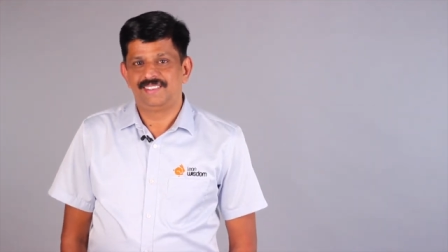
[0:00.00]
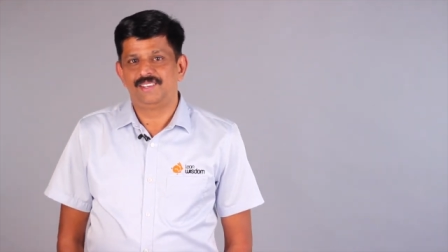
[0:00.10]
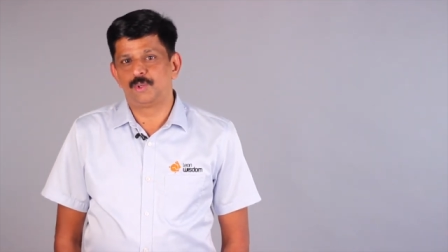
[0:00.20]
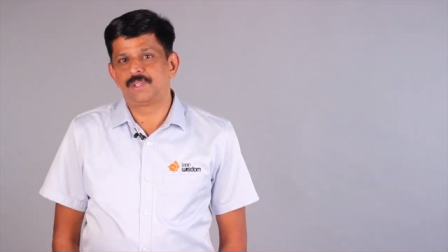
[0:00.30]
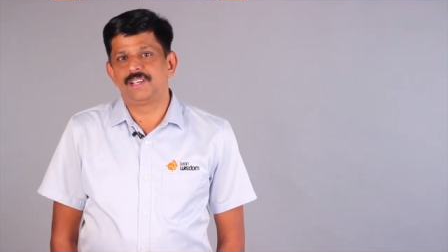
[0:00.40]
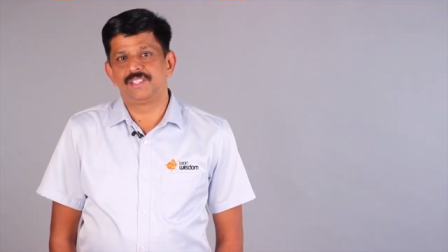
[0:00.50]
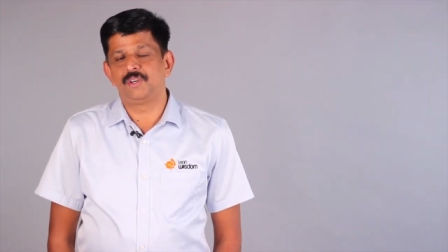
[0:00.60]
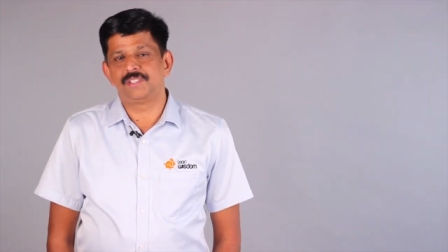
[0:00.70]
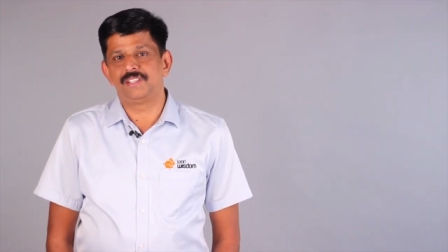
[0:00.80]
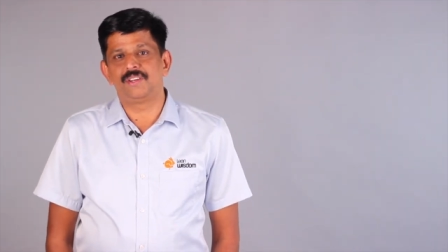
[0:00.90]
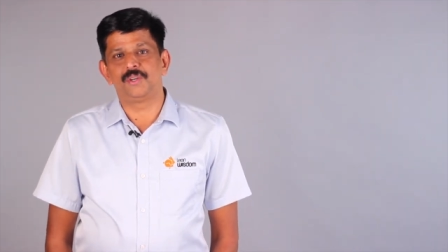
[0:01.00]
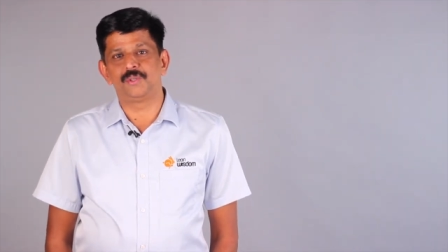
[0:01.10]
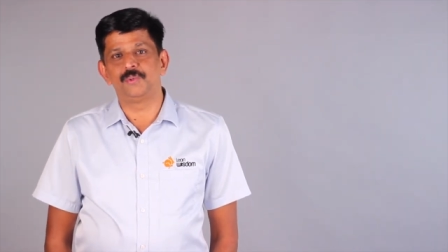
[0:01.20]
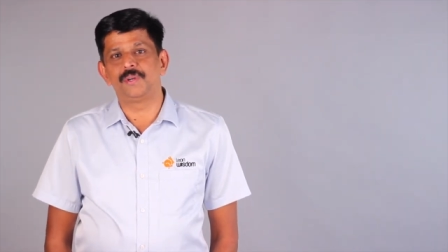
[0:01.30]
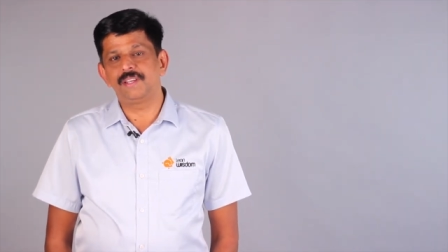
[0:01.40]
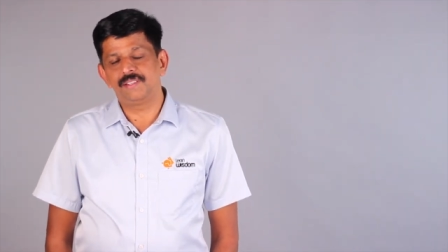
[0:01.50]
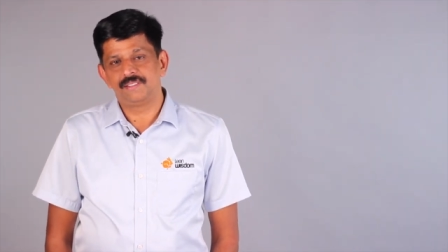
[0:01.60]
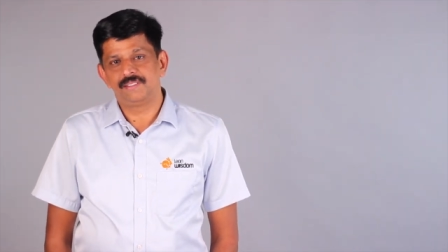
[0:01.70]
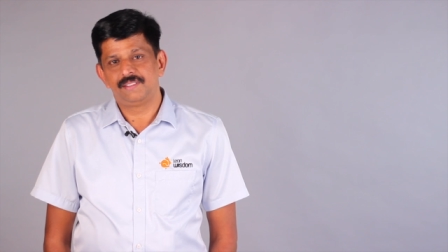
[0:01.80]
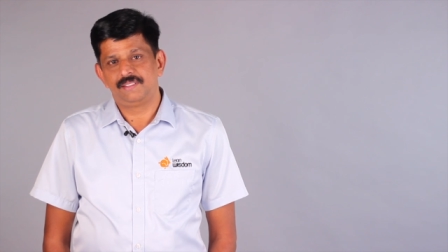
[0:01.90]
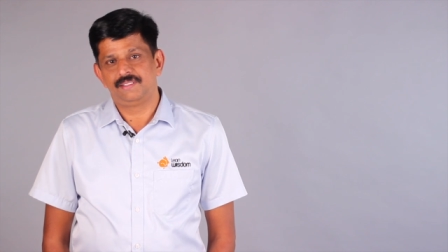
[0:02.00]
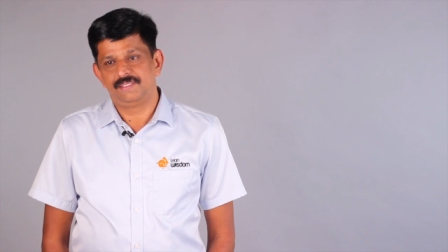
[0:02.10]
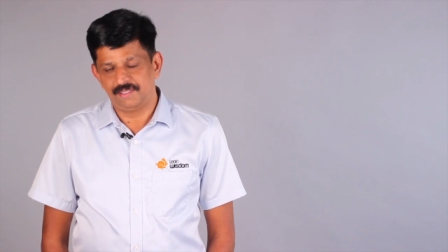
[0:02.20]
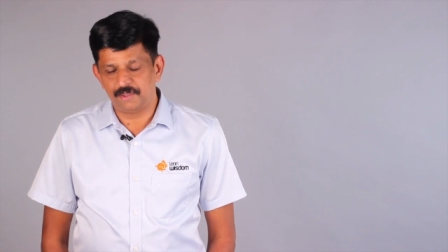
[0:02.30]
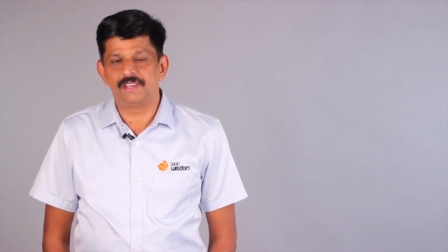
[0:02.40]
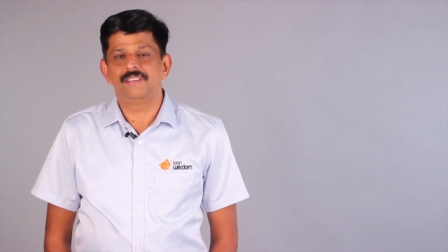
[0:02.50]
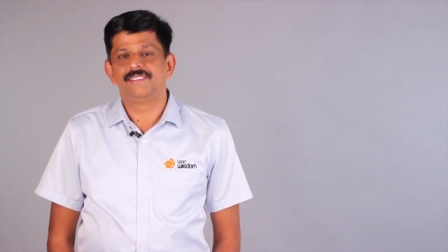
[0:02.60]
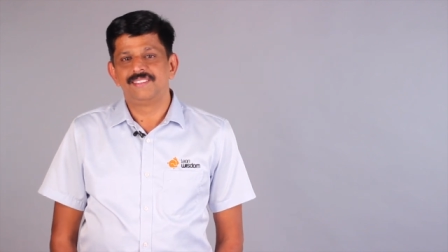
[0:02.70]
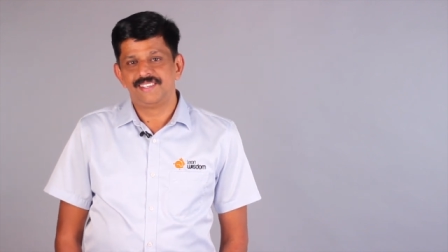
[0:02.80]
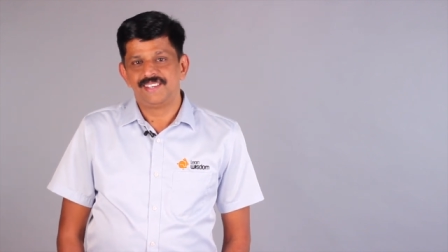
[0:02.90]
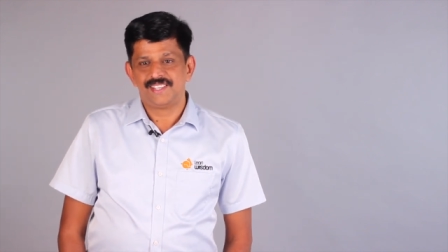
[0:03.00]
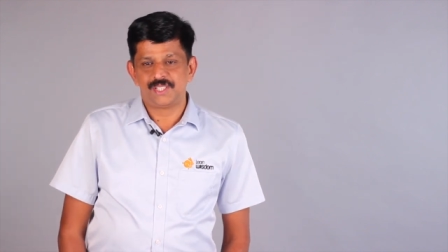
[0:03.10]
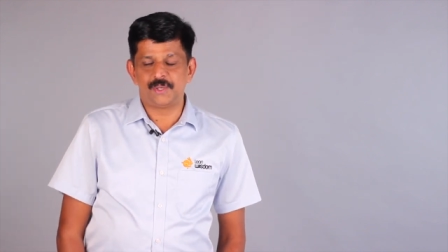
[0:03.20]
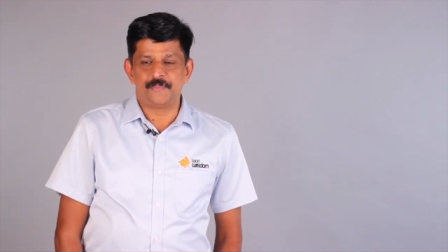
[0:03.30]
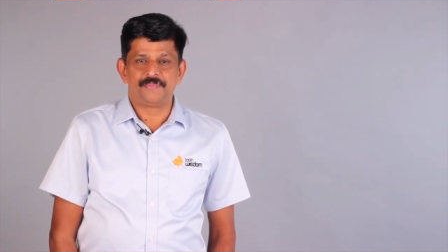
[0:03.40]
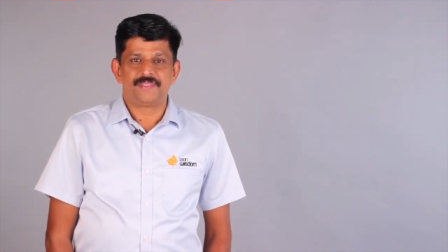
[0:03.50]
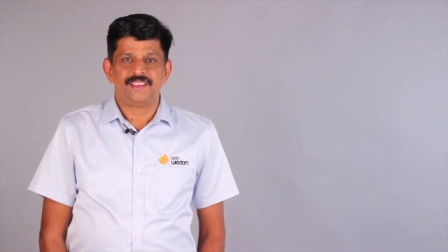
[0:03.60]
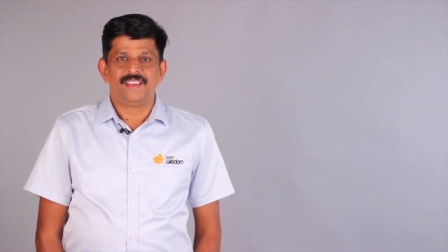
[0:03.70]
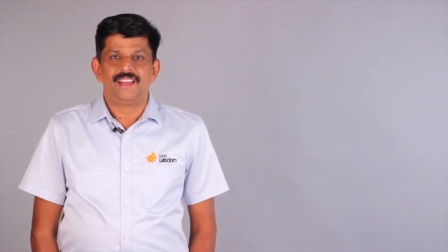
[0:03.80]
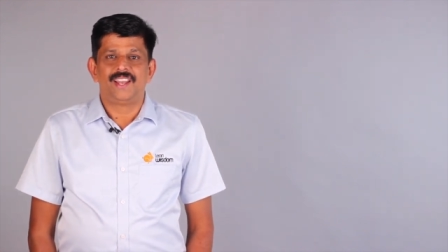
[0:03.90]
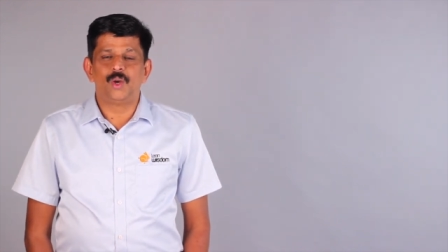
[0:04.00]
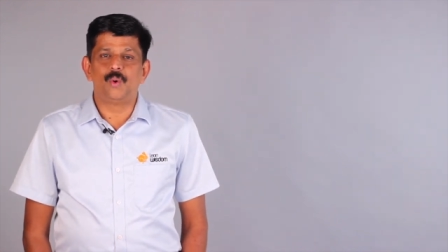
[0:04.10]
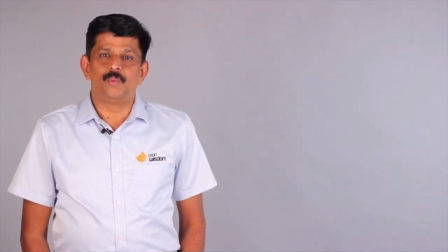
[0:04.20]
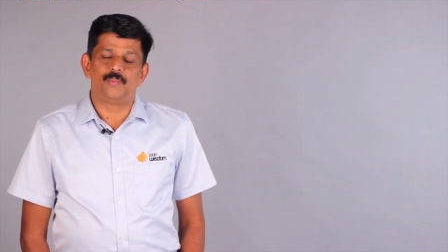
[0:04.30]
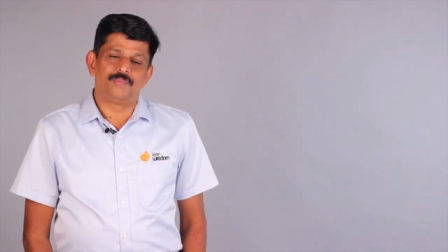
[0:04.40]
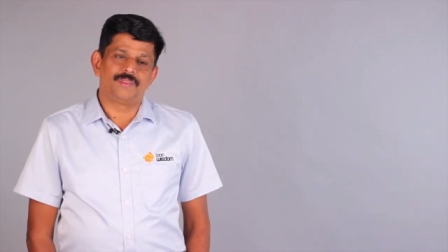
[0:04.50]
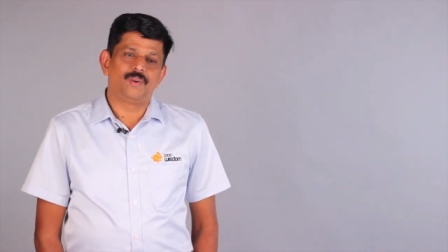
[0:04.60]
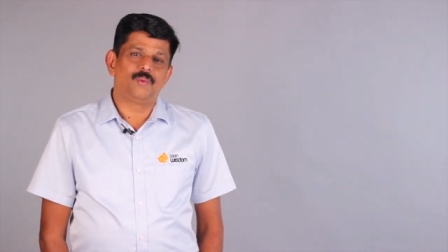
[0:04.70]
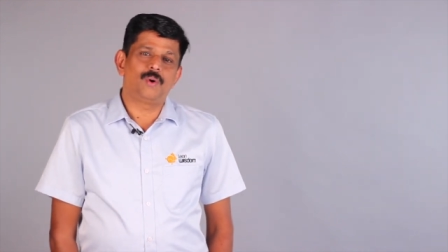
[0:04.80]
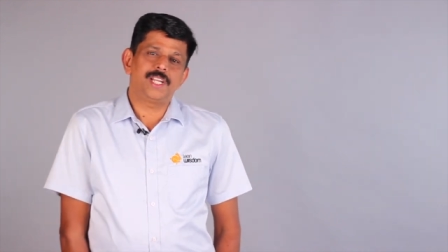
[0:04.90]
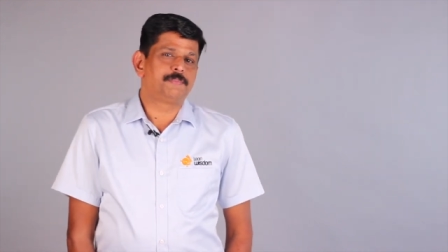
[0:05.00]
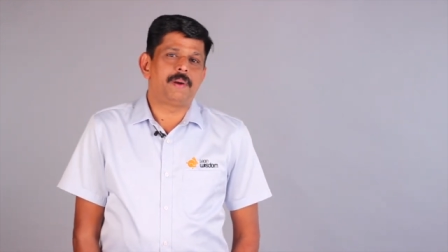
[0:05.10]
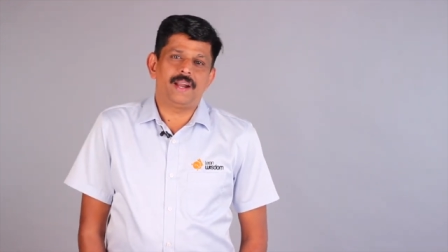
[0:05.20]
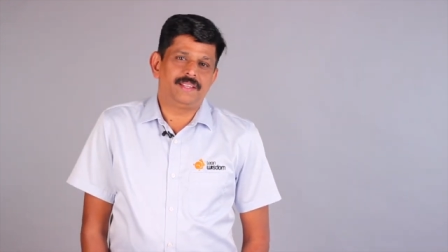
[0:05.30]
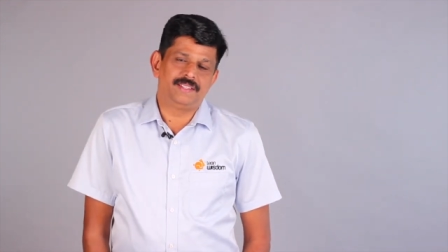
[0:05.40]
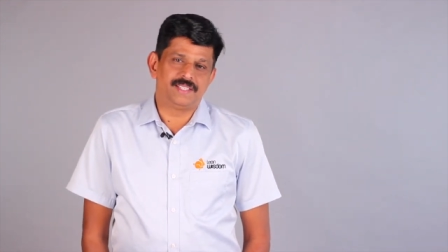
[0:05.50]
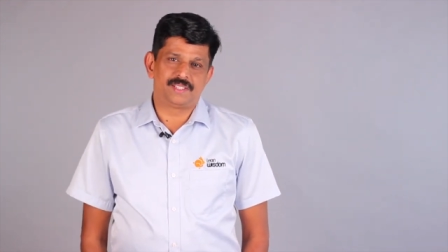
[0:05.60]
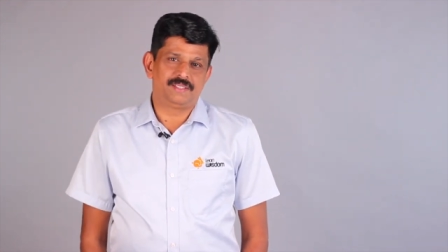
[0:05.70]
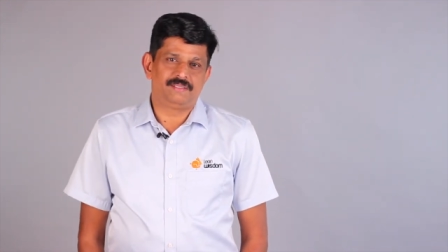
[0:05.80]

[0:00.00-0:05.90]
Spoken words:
Looks like it's your scenario too, right? Okay. So, now, what is bad in this?